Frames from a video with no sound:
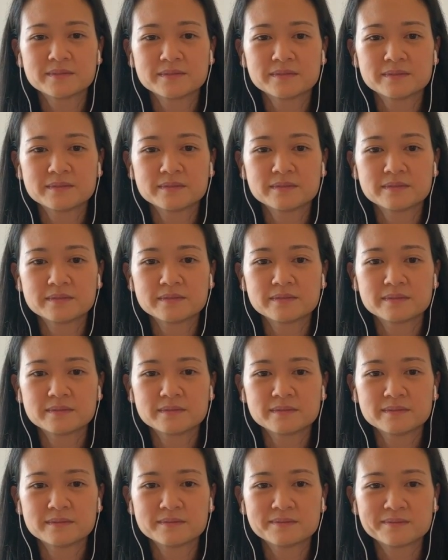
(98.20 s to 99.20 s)

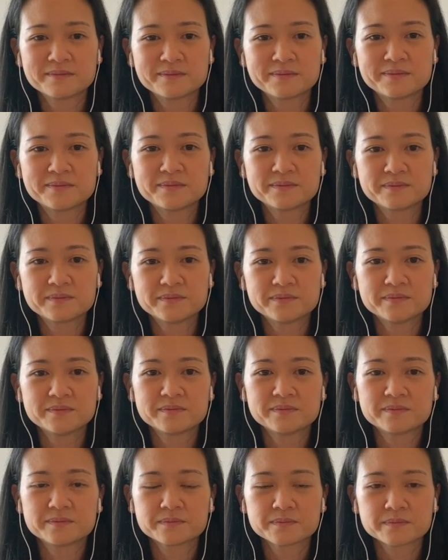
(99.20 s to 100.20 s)

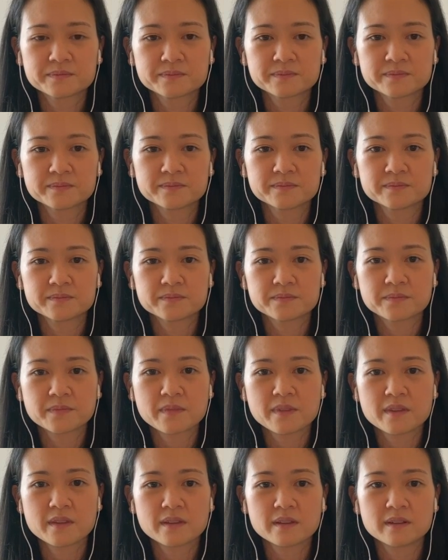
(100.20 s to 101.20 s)

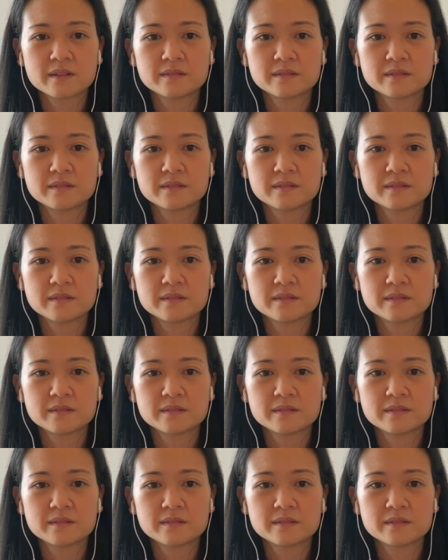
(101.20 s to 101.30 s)
(not speaking)